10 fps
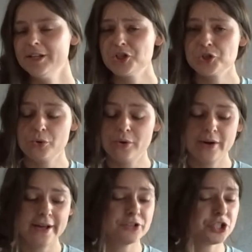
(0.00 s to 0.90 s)
sure I
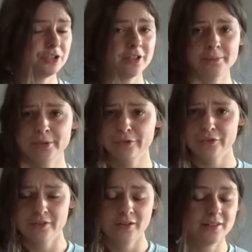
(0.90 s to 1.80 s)
have a shit ton of
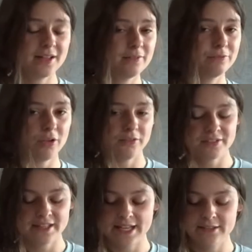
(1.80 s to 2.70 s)
books that involves
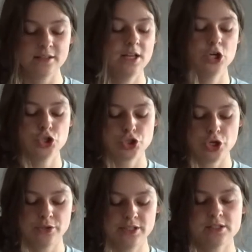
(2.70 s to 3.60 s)
that,
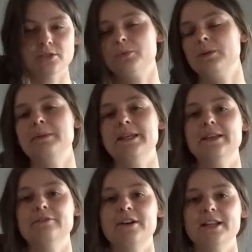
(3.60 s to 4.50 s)
so that will
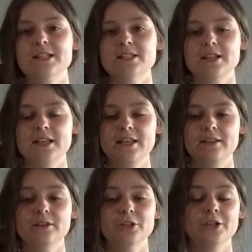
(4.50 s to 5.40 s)
be very
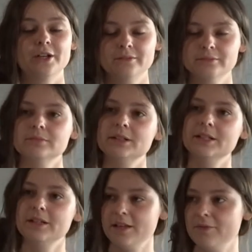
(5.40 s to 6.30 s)
easily, you know,
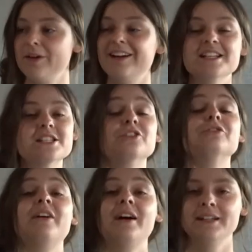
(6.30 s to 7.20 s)
very easy to
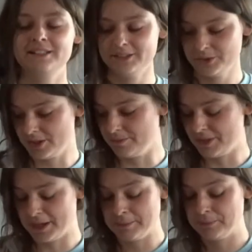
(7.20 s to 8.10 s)
find
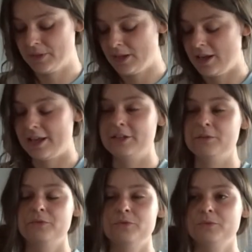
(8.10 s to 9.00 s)
something
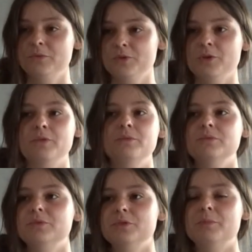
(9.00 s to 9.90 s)
and, you know,
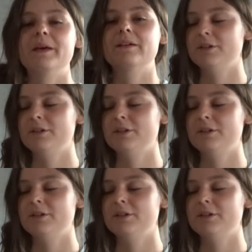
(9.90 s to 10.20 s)
to pick